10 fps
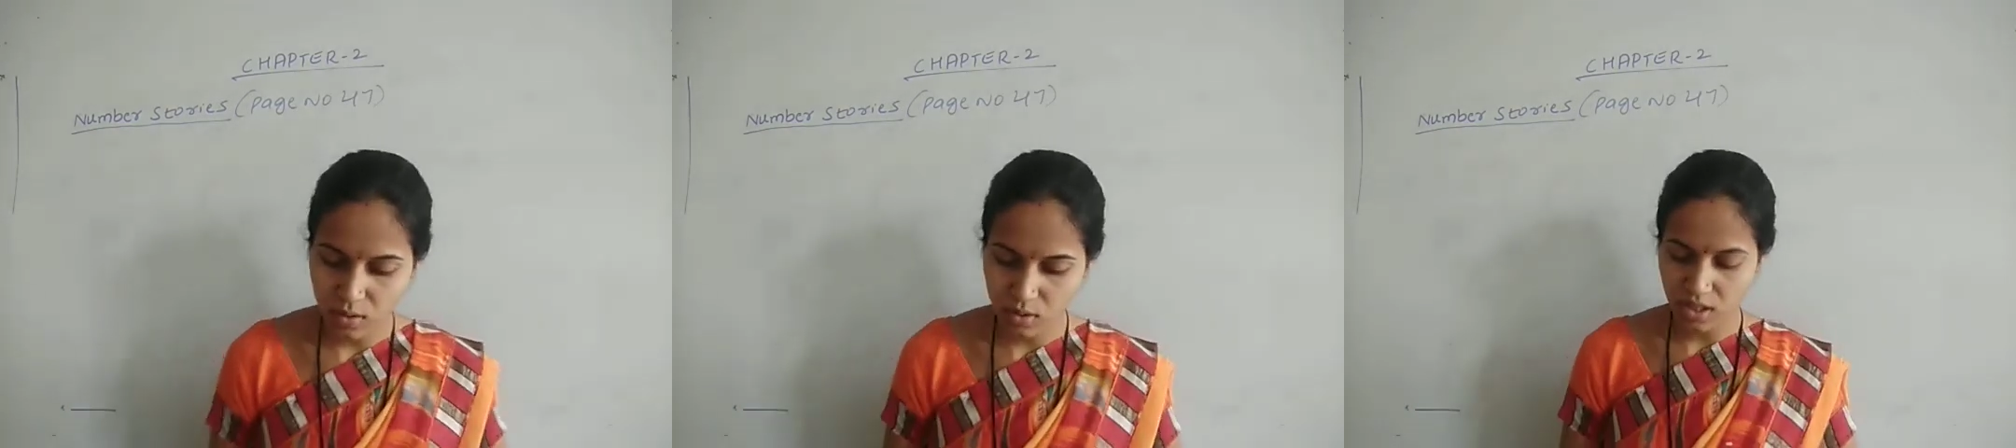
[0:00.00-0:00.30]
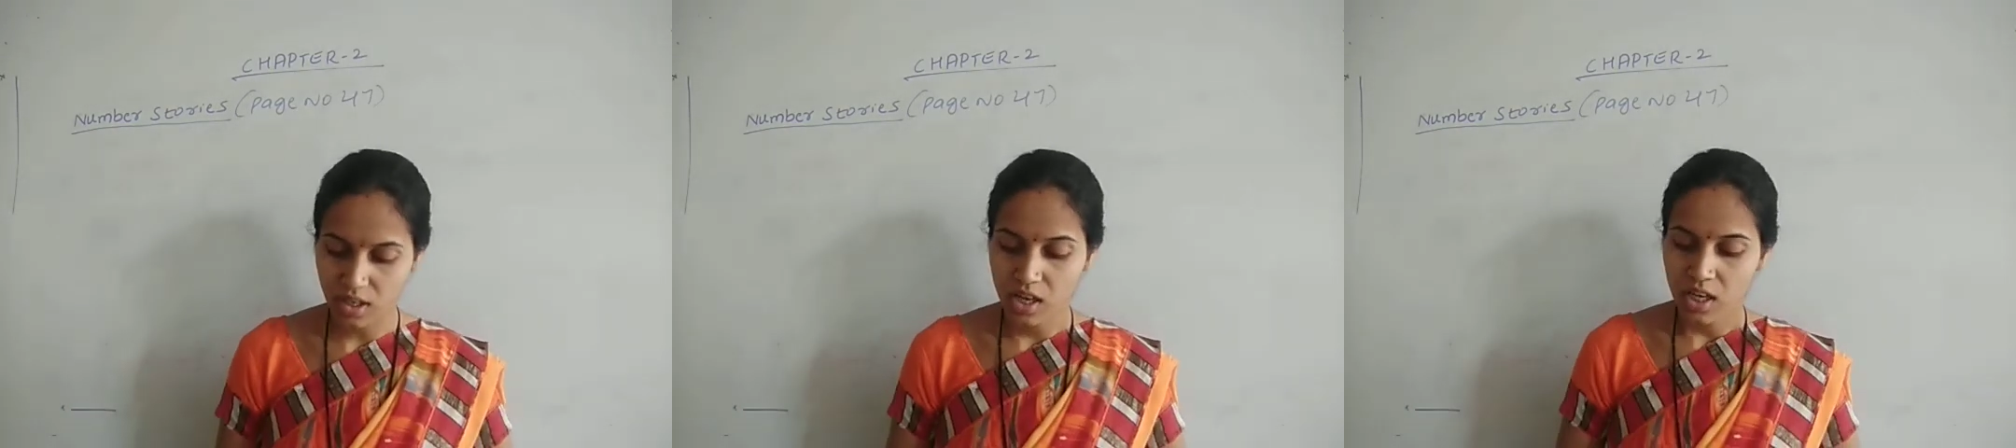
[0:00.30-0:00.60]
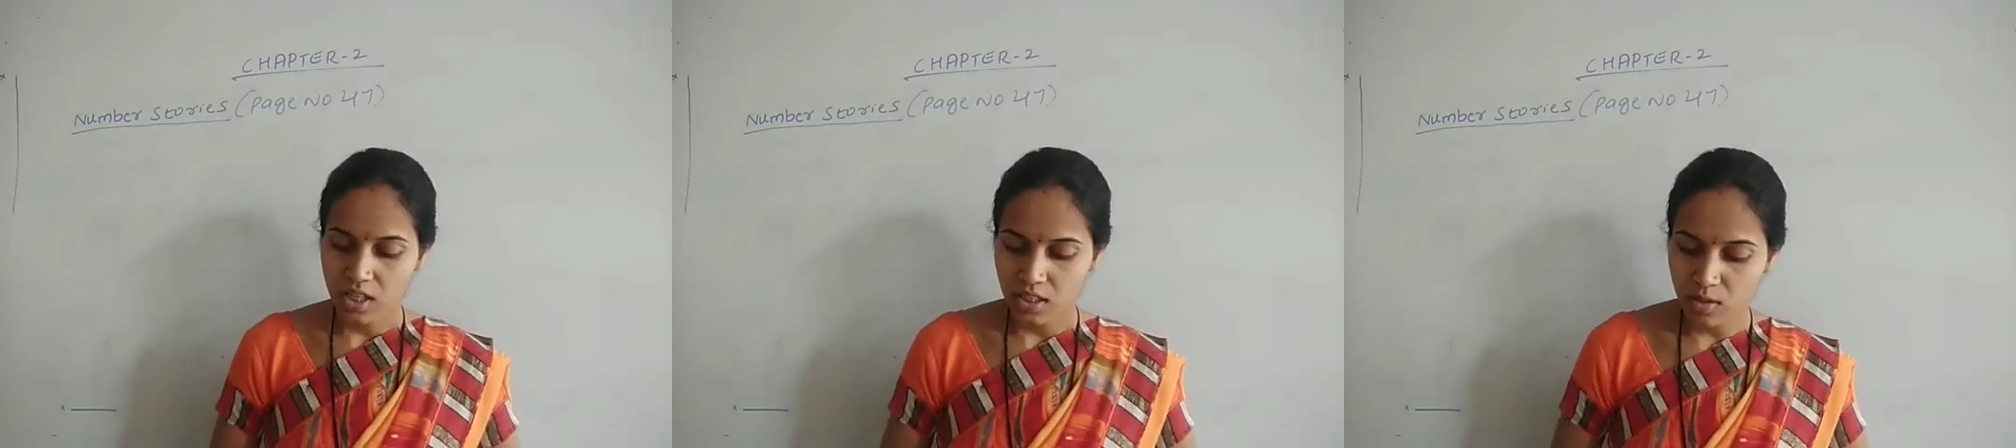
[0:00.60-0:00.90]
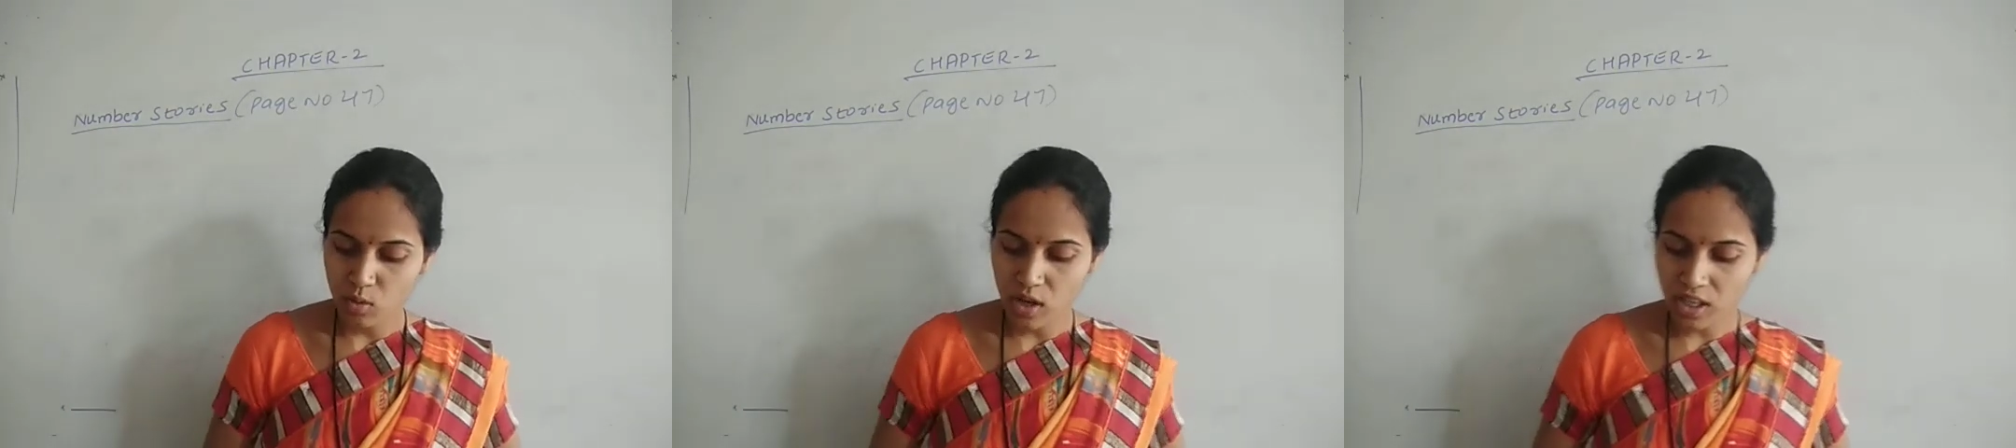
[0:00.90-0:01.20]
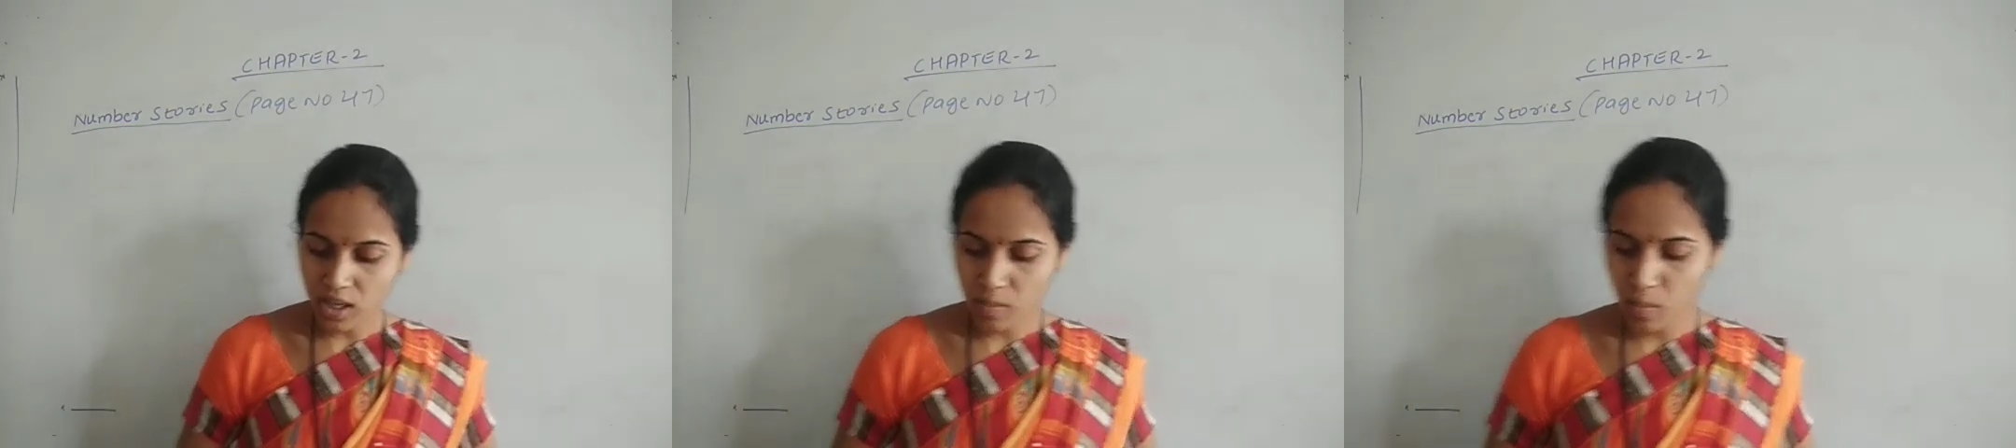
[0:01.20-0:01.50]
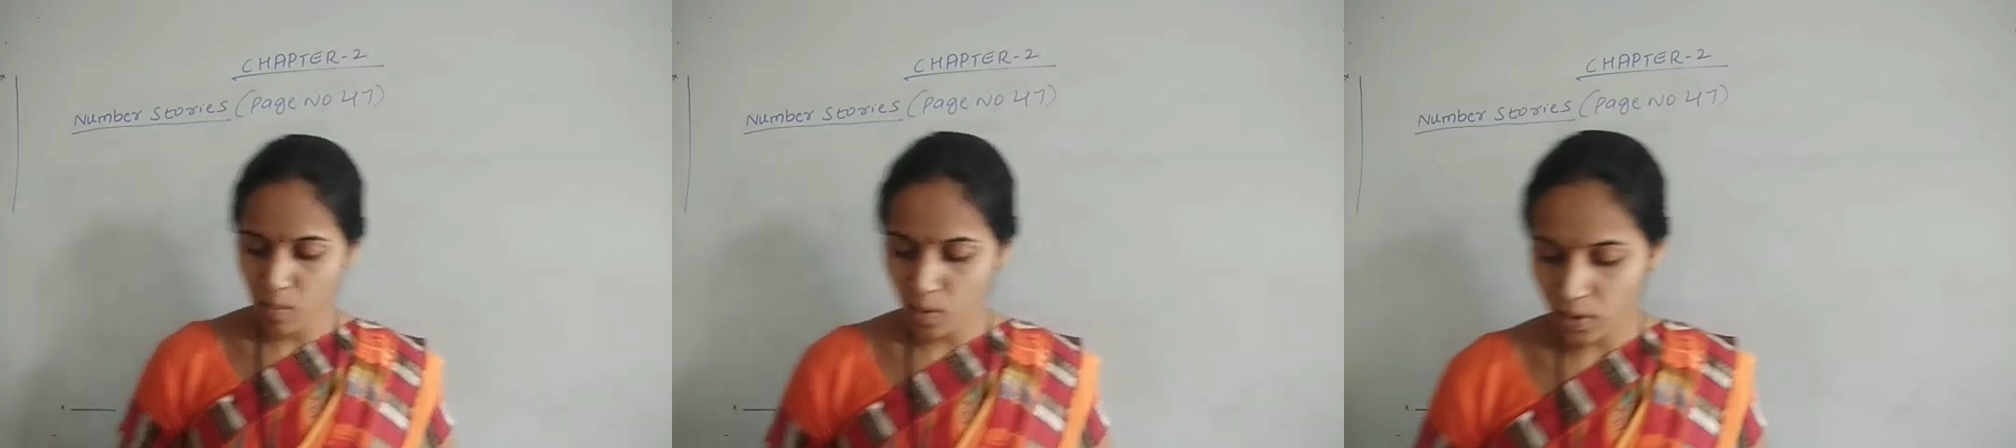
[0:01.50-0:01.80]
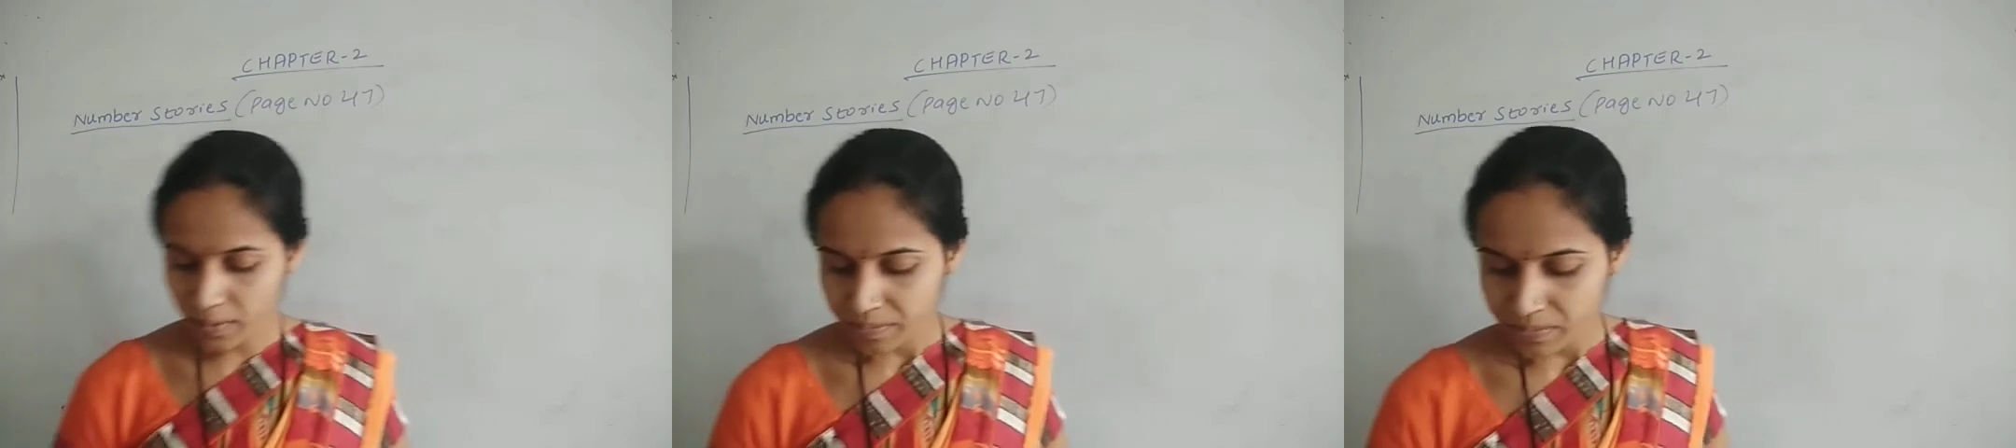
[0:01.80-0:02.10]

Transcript: Okay, the wooden cupboard